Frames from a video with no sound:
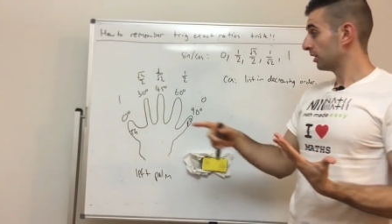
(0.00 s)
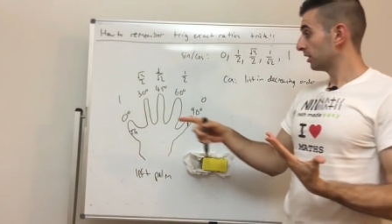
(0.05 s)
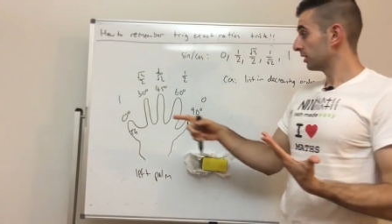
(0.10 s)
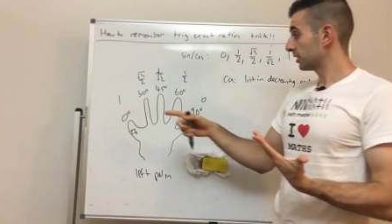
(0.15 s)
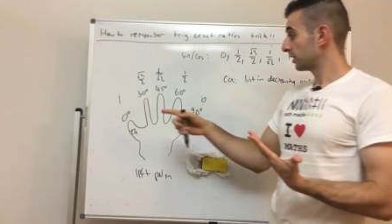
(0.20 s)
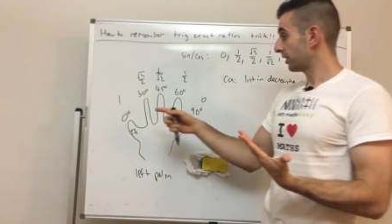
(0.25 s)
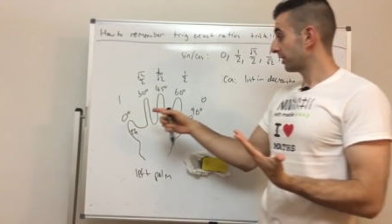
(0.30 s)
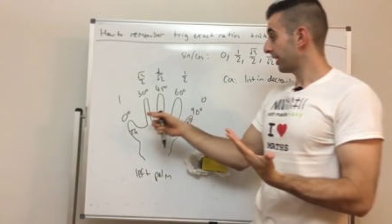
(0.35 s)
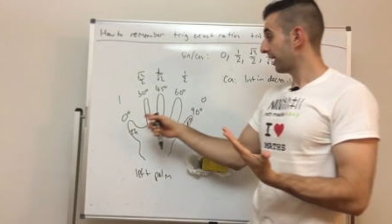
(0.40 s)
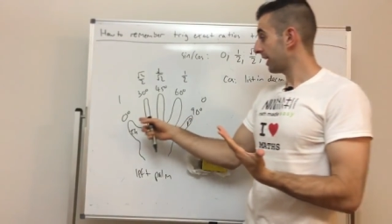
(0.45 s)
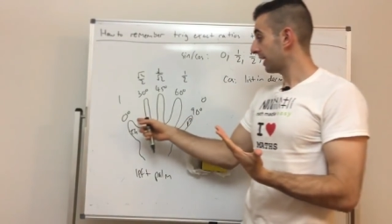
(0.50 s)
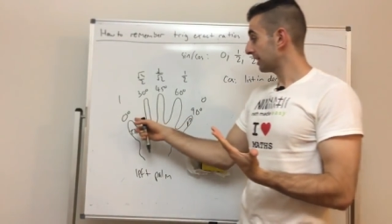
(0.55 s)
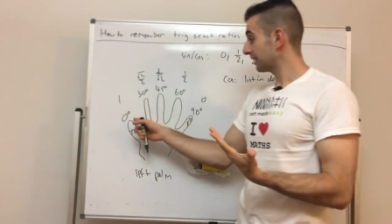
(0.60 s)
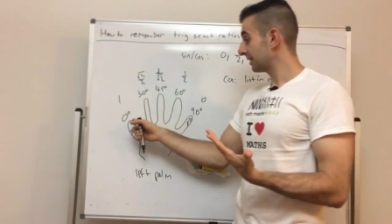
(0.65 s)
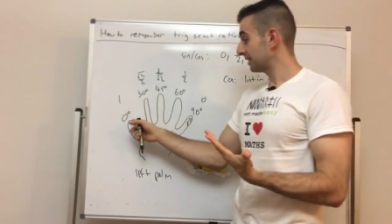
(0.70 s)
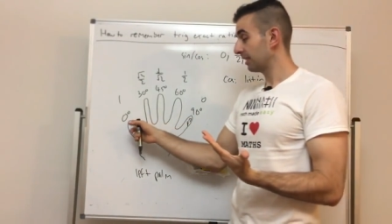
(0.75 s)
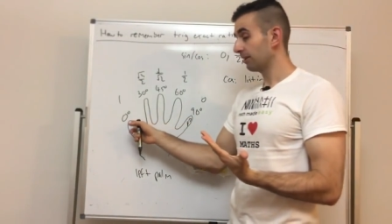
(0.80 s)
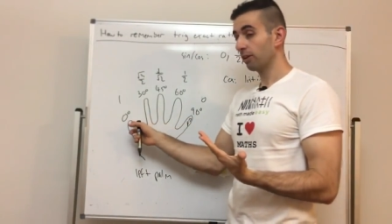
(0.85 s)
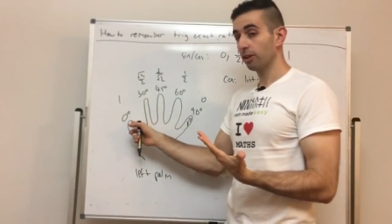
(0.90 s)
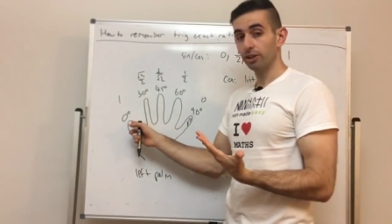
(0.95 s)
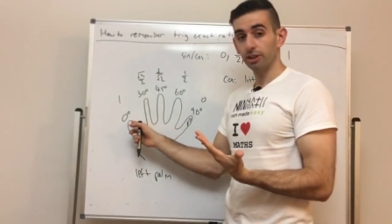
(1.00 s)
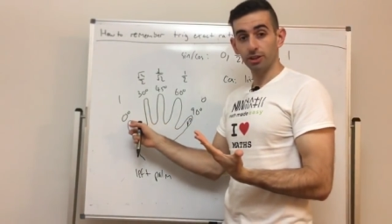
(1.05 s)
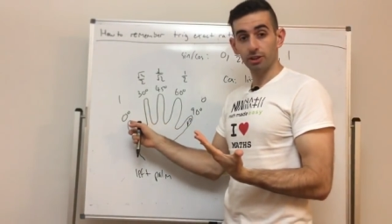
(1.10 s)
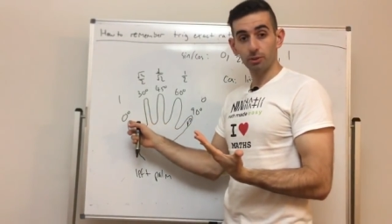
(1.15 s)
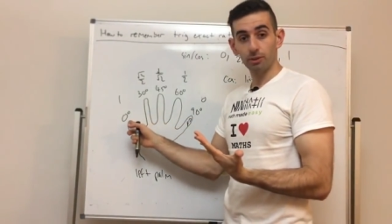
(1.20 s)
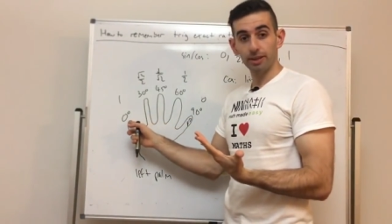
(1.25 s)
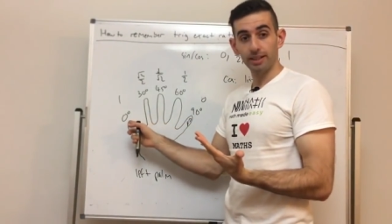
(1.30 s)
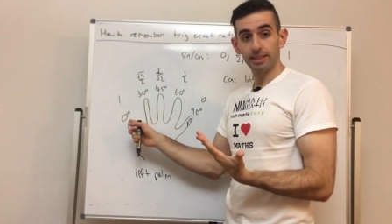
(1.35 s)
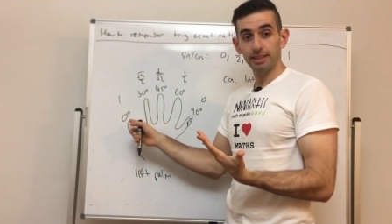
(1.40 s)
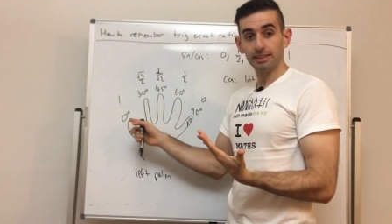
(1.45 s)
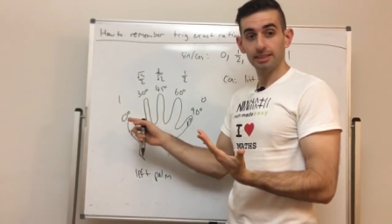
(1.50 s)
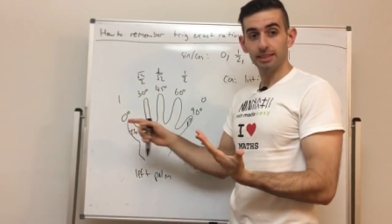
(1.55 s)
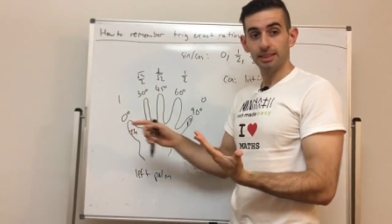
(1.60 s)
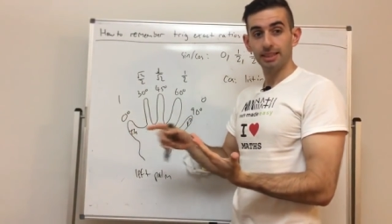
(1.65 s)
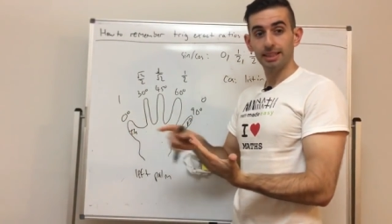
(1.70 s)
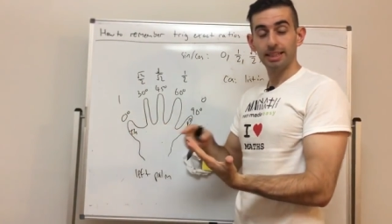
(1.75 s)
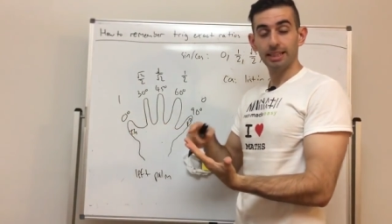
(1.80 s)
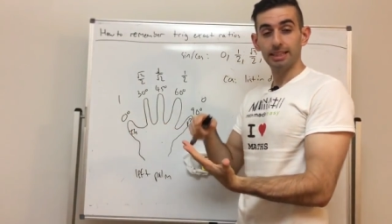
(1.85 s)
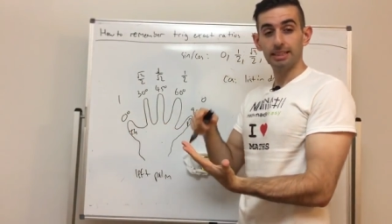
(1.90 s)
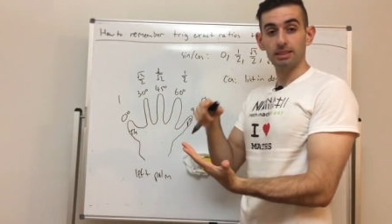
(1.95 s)
So now 0
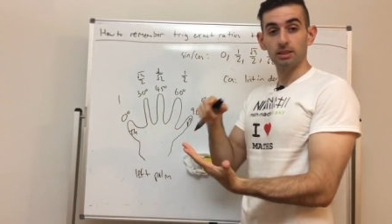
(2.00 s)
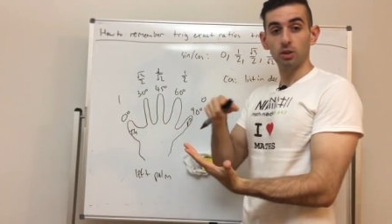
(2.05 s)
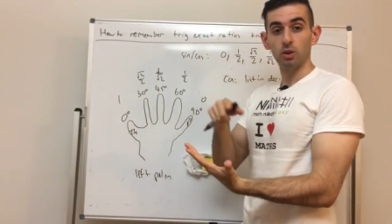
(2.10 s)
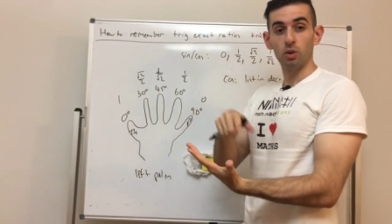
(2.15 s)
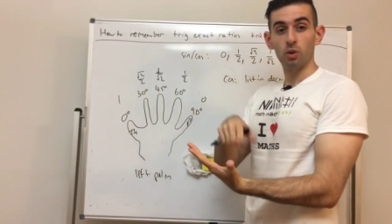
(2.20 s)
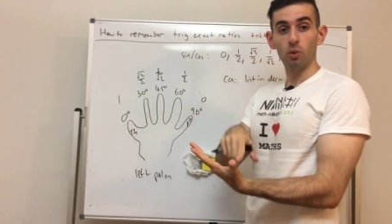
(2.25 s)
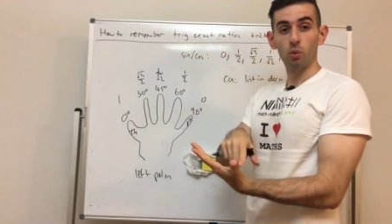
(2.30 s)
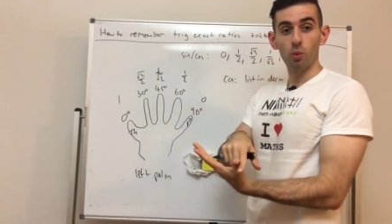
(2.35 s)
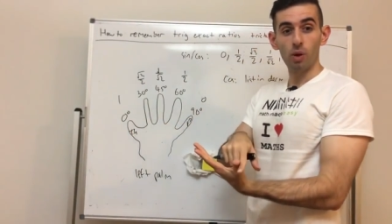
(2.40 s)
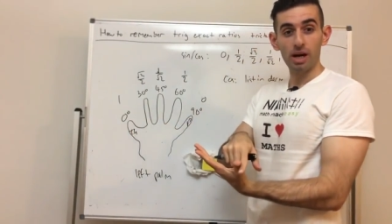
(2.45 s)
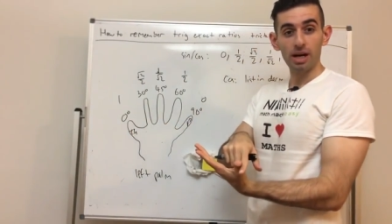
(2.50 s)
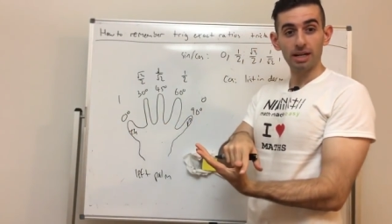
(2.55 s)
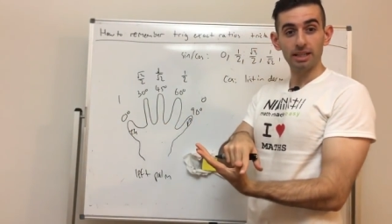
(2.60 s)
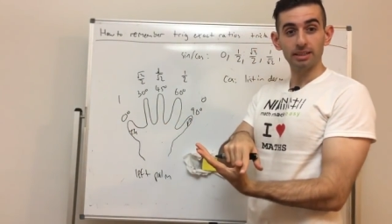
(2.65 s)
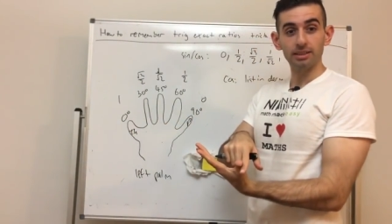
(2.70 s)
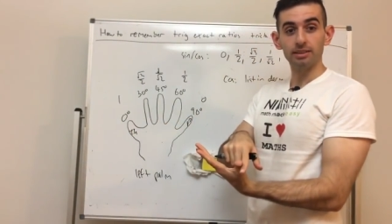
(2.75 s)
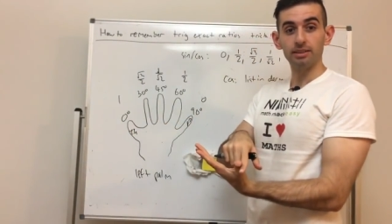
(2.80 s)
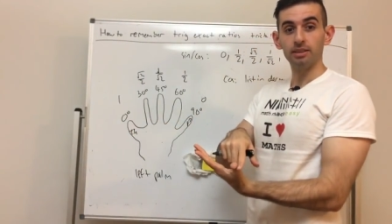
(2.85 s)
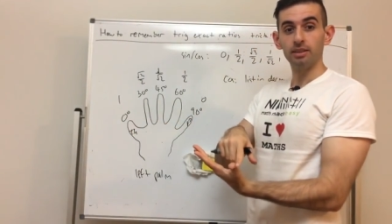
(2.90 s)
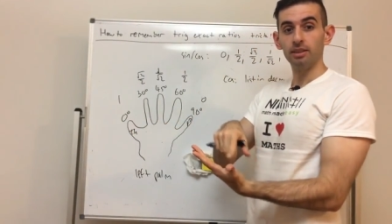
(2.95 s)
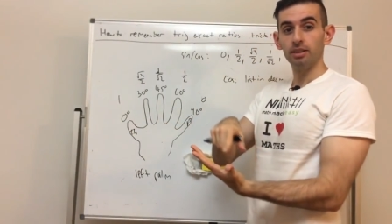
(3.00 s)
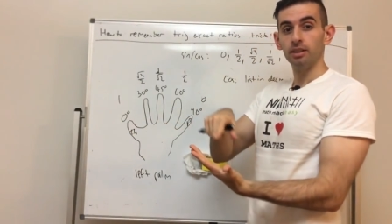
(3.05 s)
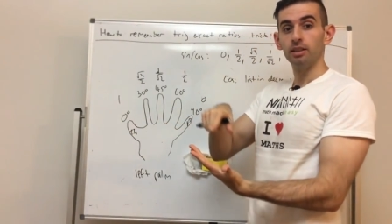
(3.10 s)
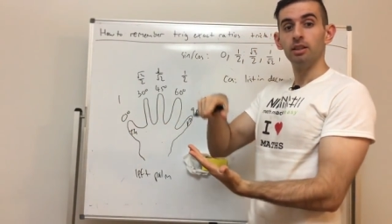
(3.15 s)
degrees is 1.